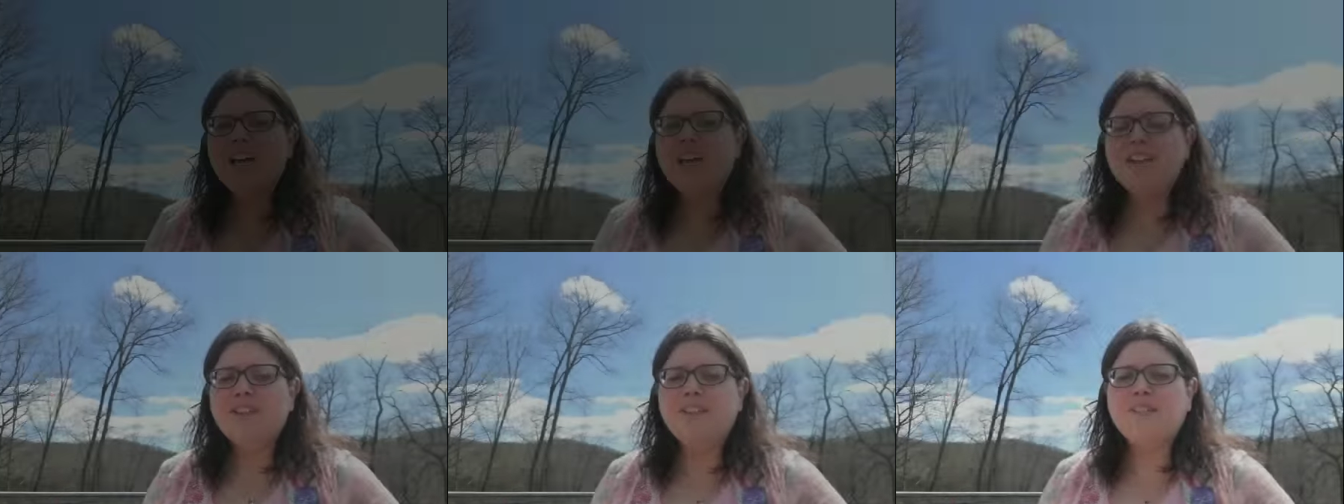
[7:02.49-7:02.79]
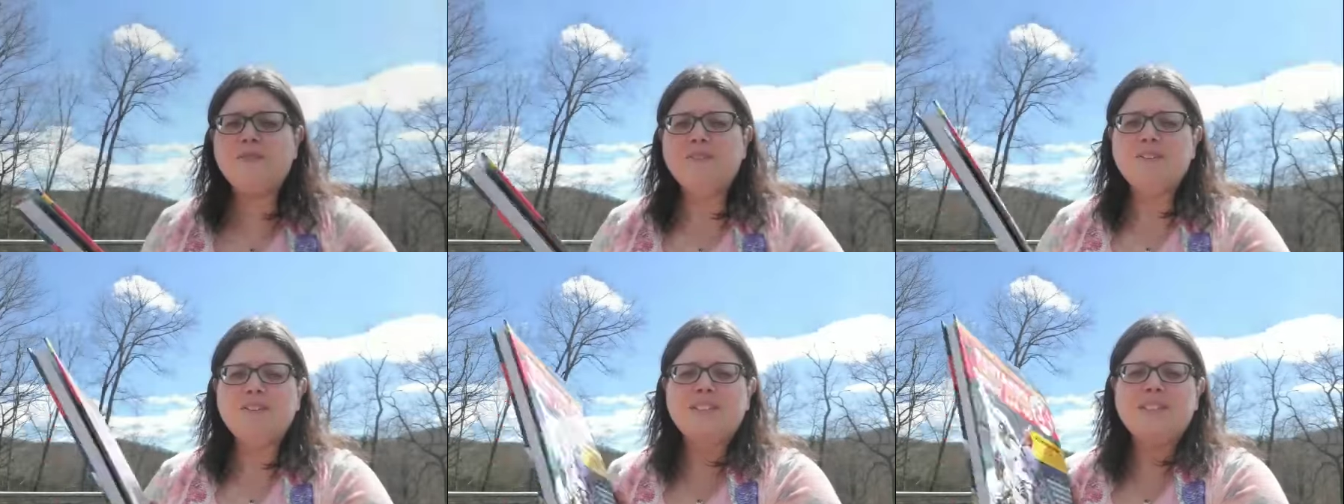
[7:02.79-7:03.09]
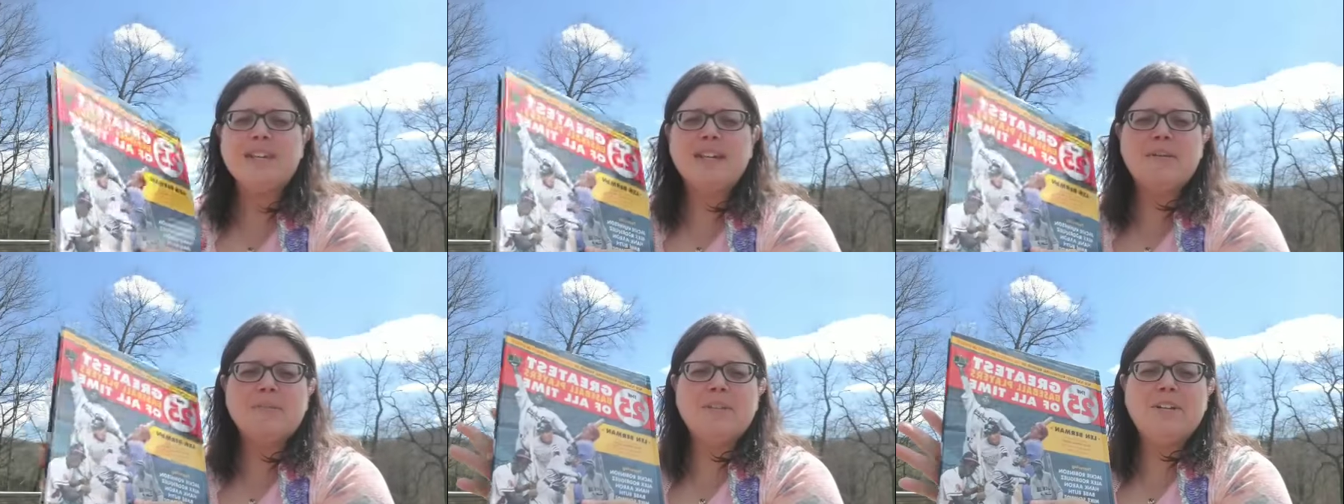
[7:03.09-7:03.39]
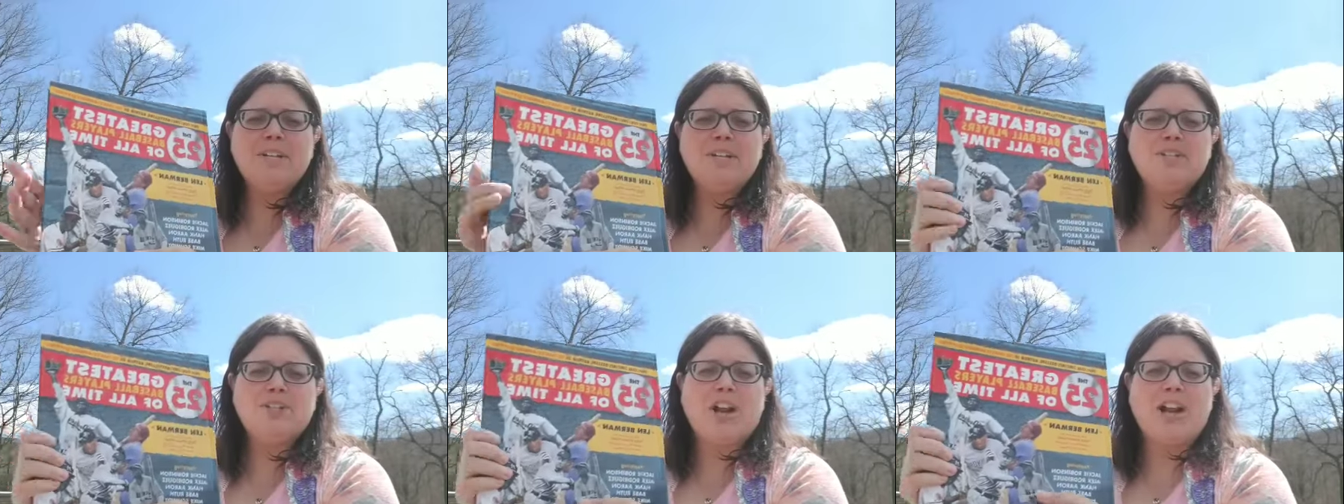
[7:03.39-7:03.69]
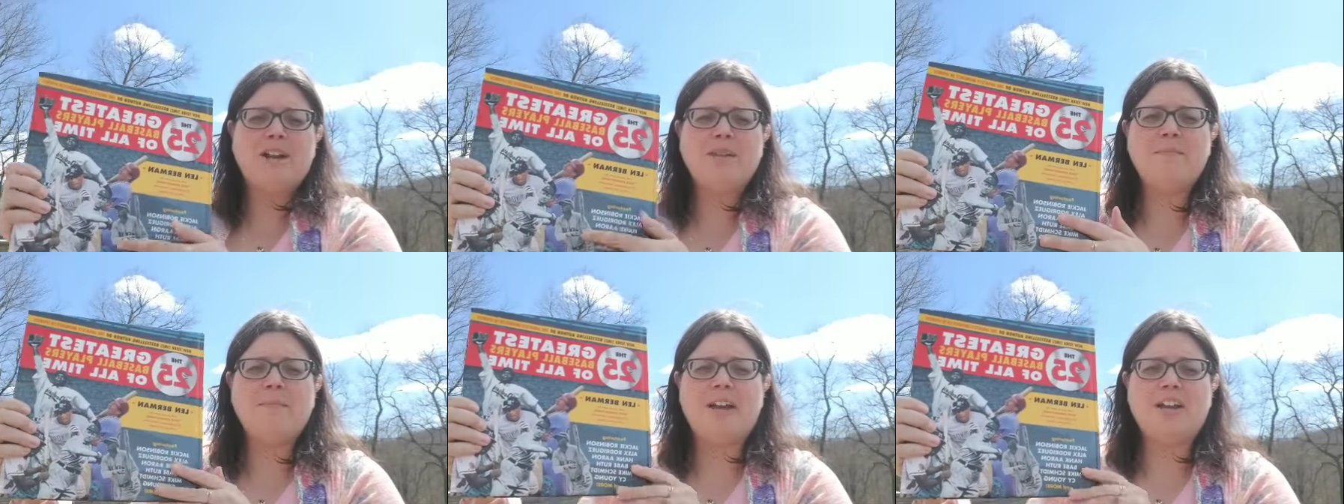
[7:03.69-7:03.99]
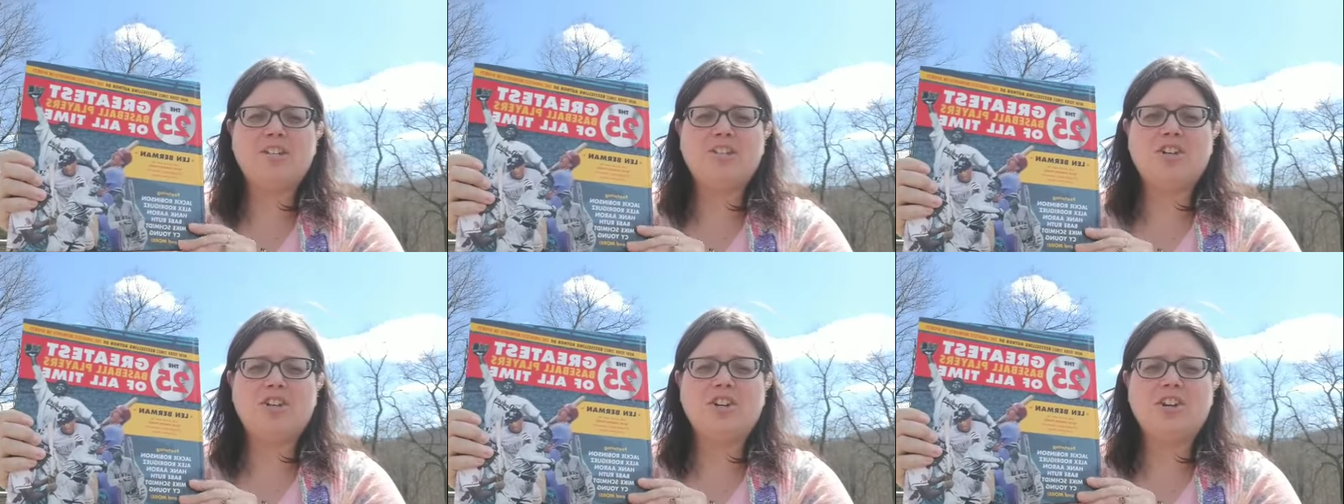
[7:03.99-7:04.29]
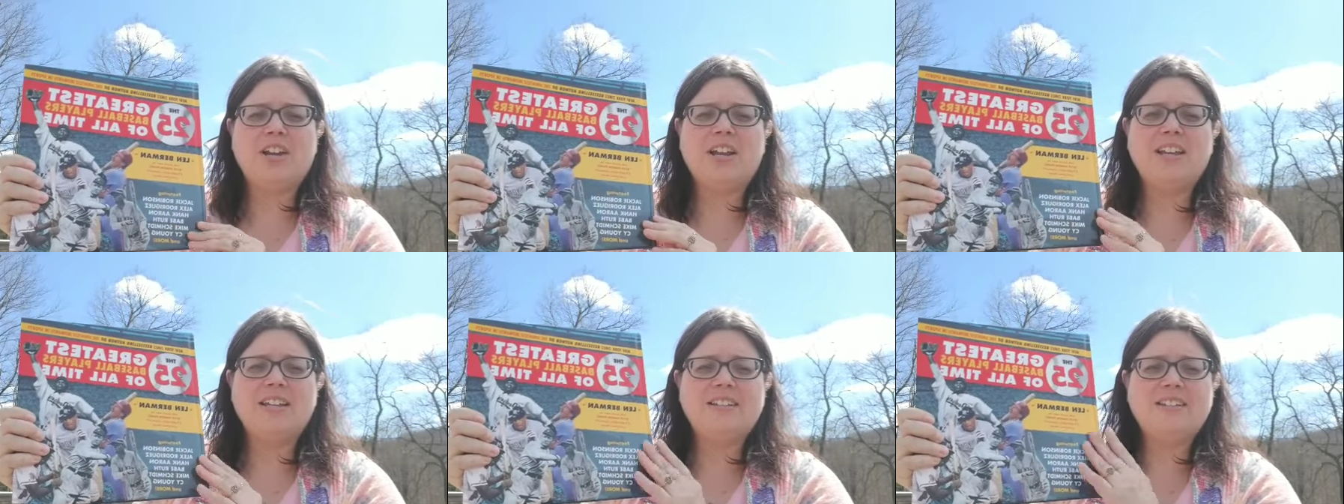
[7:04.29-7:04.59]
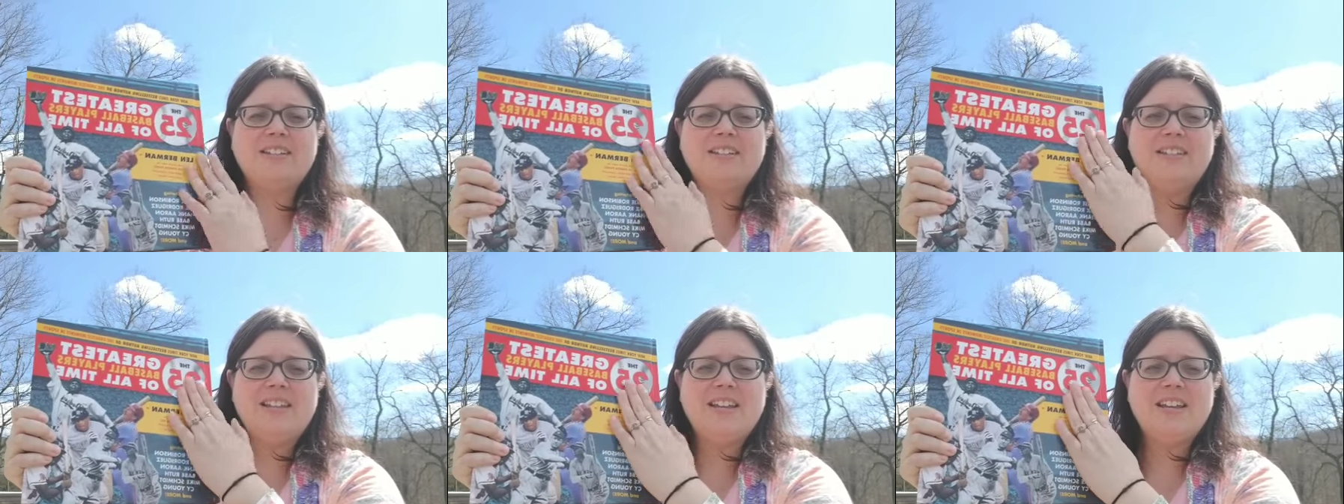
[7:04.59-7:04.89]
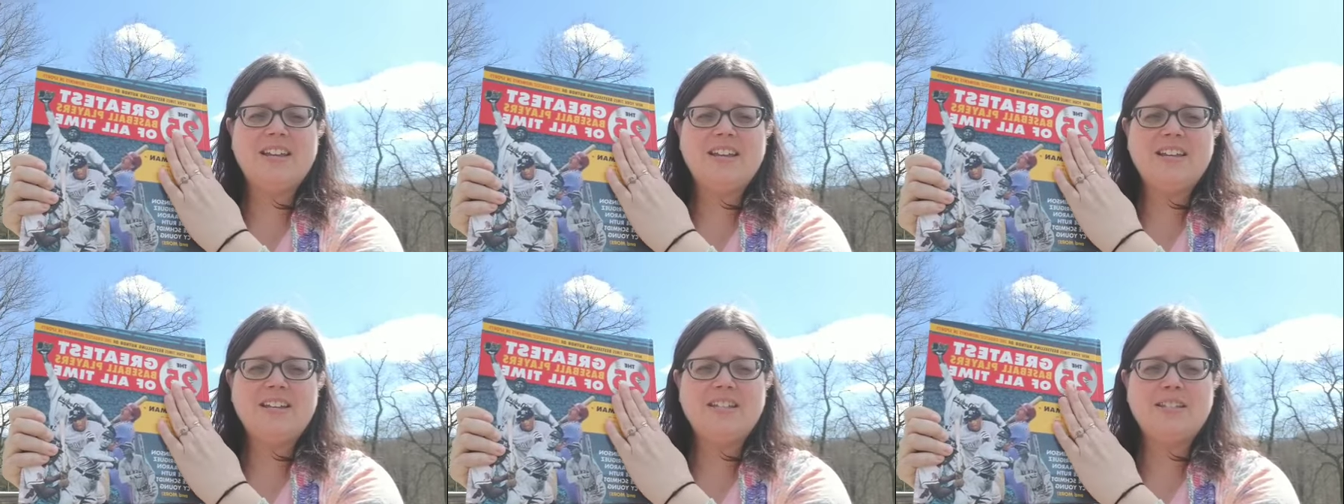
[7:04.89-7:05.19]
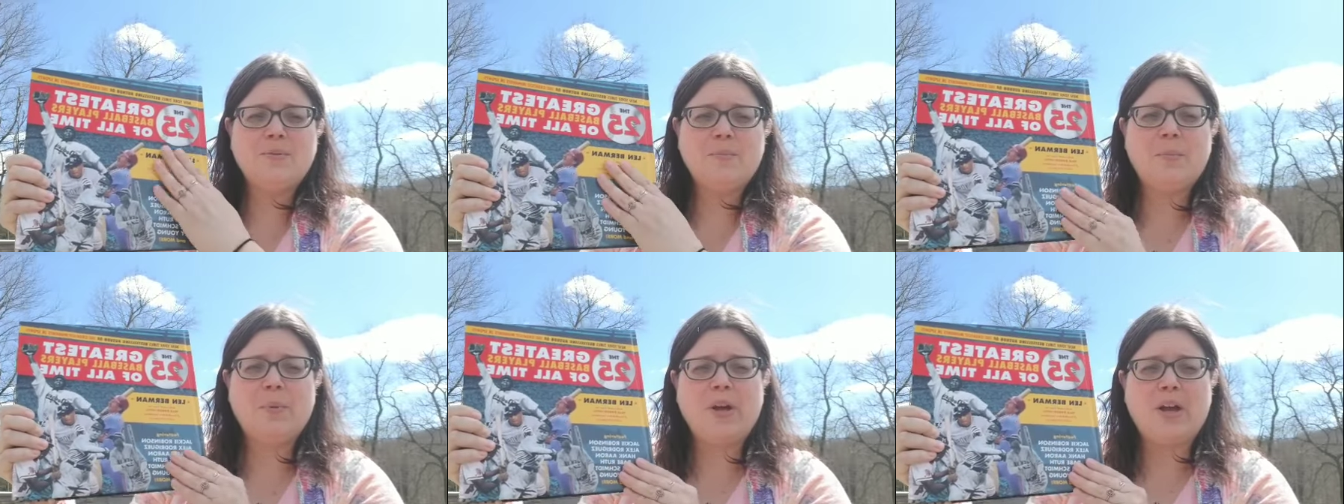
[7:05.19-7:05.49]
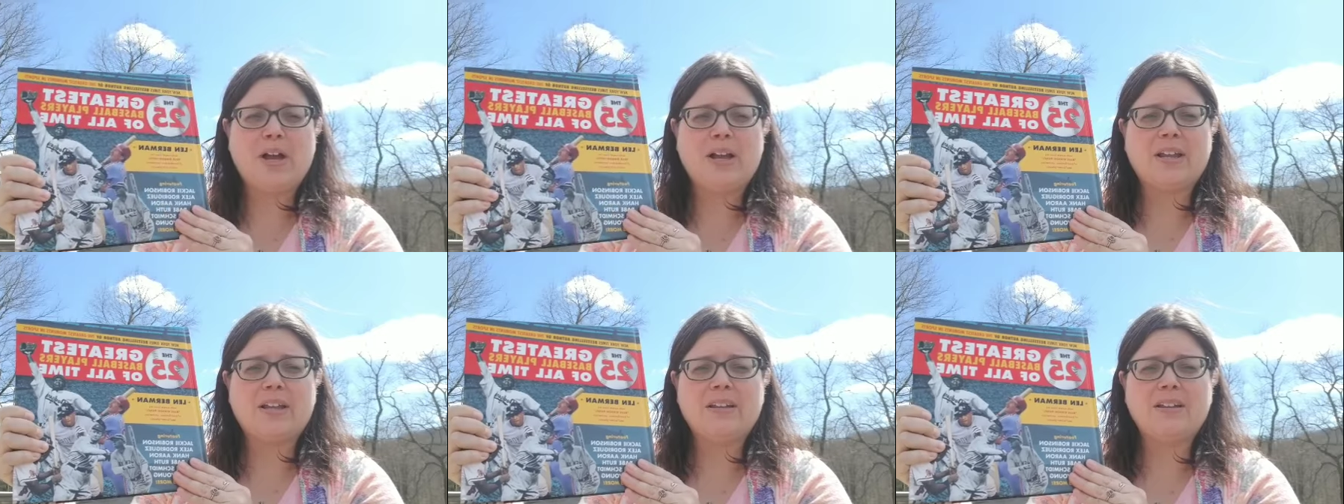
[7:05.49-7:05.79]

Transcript: The first thing I'm going to try to measure is this book.